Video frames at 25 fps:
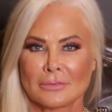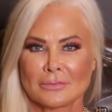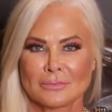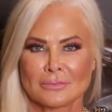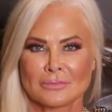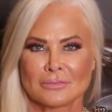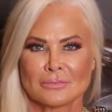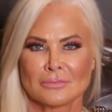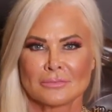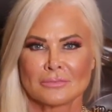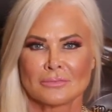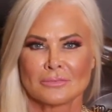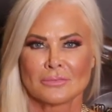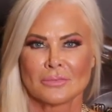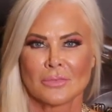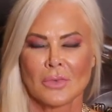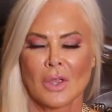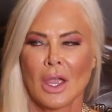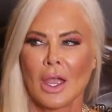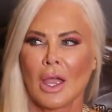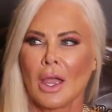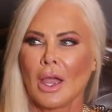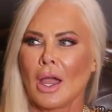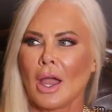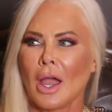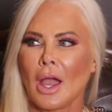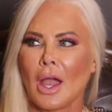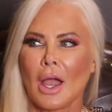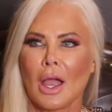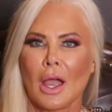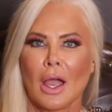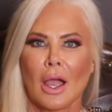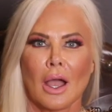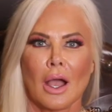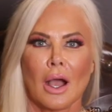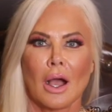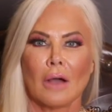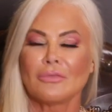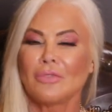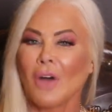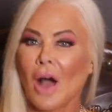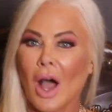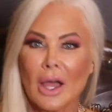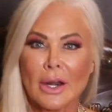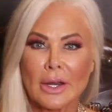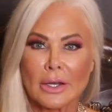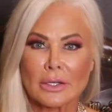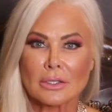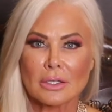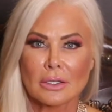Yep, you fought it. I
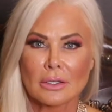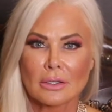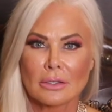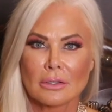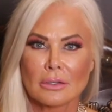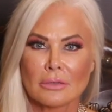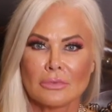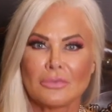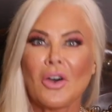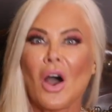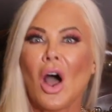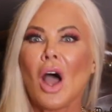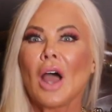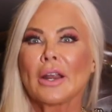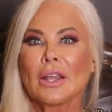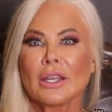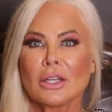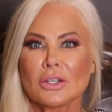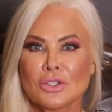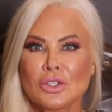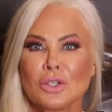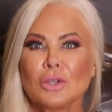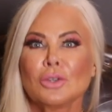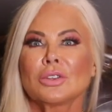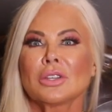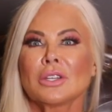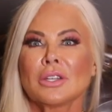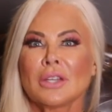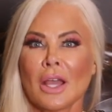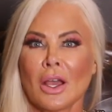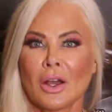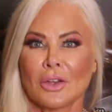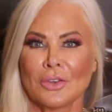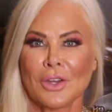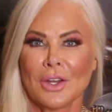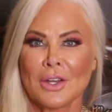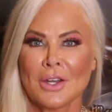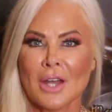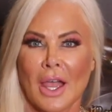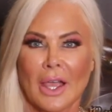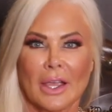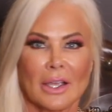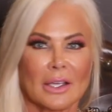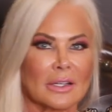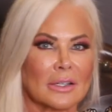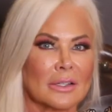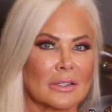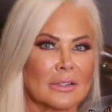fought it. Fought it tooth and nail, didn't I?